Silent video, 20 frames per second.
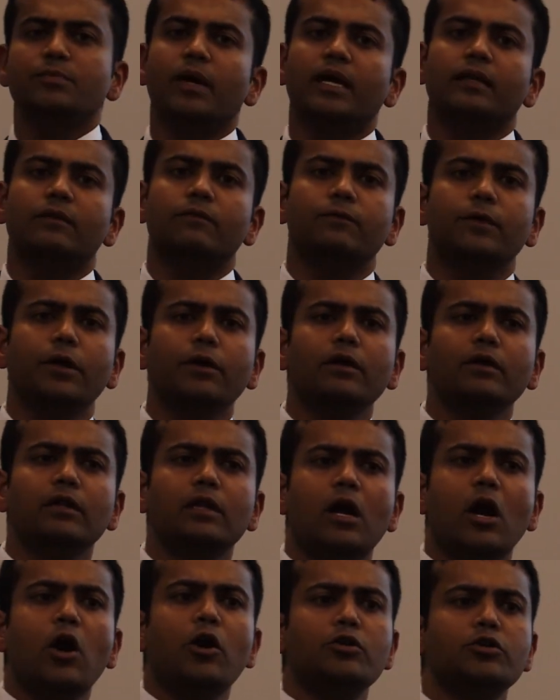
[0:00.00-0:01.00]
but very
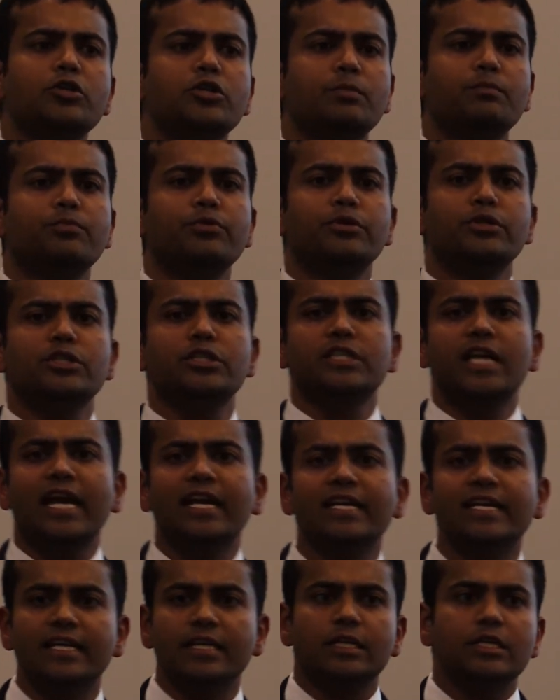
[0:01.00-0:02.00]
large
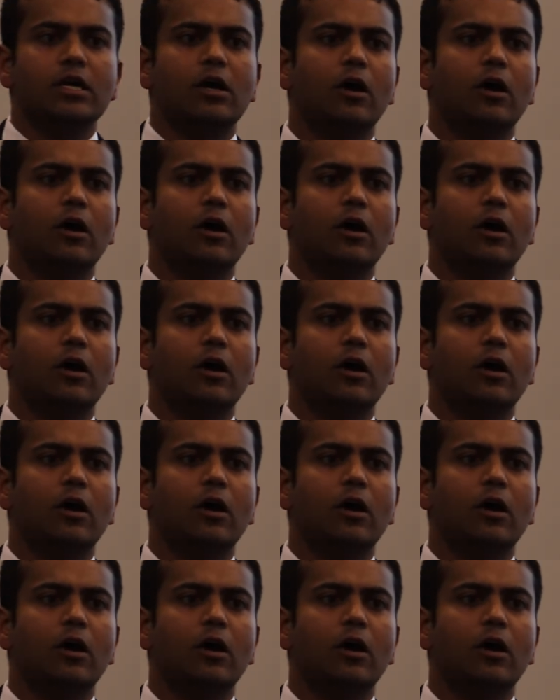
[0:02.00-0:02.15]
percentage